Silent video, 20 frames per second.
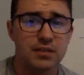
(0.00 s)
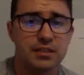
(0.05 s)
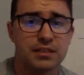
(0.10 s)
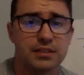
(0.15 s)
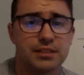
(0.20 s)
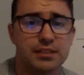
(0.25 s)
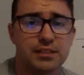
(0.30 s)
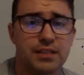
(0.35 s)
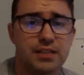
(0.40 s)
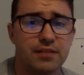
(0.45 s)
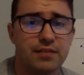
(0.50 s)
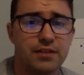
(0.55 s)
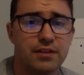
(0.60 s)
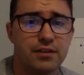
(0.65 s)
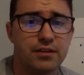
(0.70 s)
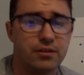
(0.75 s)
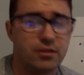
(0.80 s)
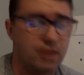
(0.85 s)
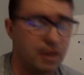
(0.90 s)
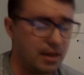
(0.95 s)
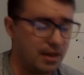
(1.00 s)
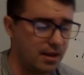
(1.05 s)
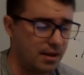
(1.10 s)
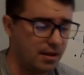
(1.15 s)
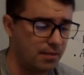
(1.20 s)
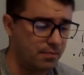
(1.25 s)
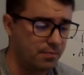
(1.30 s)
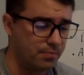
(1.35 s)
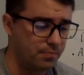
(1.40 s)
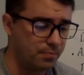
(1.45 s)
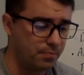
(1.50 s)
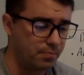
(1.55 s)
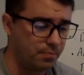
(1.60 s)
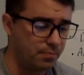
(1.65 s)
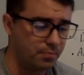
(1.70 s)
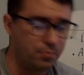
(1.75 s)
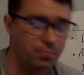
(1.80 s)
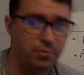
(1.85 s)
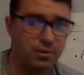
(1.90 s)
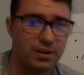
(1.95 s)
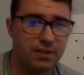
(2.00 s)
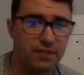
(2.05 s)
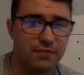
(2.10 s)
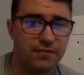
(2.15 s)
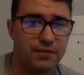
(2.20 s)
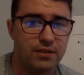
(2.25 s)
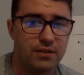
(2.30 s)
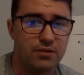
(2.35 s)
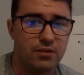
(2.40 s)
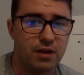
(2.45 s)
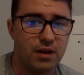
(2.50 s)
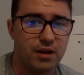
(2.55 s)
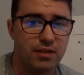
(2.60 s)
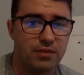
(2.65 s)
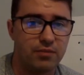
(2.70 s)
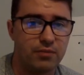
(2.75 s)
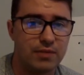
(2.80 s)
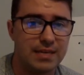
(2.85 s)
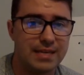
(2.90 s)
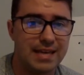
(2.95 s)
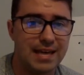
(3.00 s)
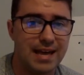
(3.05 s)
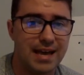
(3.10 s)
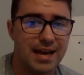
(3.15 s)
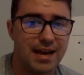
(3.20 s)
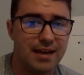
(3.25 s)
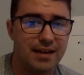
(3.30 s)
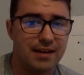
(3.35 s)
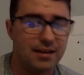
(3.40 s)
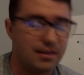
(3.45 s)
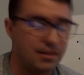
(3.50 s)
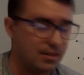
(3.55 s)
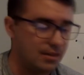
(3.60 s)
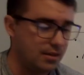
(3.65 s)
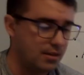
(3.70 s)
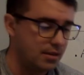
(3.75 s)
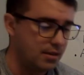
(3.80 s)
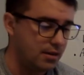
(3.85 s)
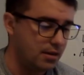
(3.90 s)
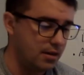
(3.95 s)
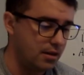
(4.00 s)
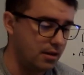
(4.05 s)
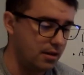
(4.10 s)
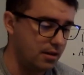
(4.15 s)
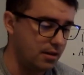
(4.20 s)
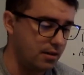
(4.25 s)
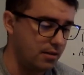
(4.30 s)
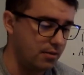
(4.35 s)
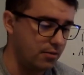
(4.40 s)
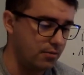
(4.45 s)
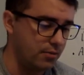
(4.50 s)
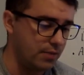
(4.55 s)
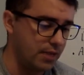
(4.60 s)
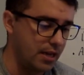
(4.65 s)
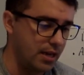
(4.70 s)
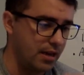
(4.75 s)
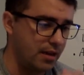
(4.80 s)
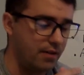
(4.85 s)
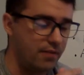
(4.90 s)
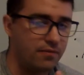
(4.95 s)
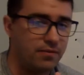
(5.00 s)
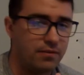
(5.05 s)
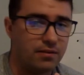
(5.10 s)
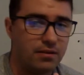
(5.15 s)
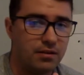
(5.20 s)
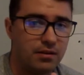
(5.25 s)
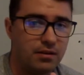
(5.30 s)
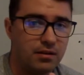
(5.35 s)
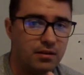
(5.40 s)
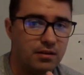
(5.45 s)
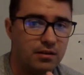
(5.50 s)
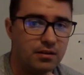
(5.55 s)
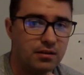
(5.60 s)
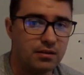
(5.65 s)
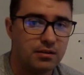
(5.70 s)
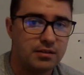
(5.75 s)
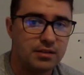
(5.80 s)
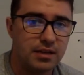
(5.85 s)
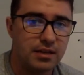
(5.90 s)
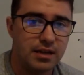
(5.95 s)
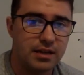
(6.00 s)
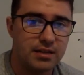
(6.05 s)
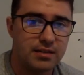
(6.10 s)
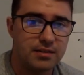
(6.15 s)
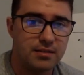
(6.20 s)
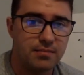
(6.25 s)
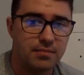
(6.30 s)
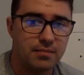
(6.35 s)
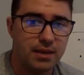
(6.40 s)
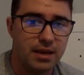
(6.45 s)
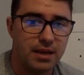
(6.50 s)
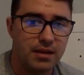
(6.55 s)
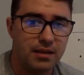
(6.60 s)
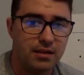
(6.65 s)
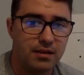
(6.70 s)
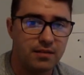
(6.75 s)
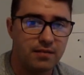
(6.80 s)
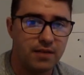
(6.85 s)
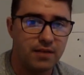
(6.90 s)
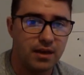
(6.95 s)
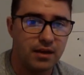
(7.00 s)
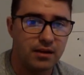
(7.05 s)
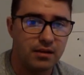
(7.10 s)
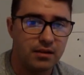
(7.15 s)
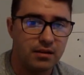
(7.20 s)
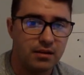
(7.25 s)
Just giving you a brief view on the week ahead. We have today's the main event.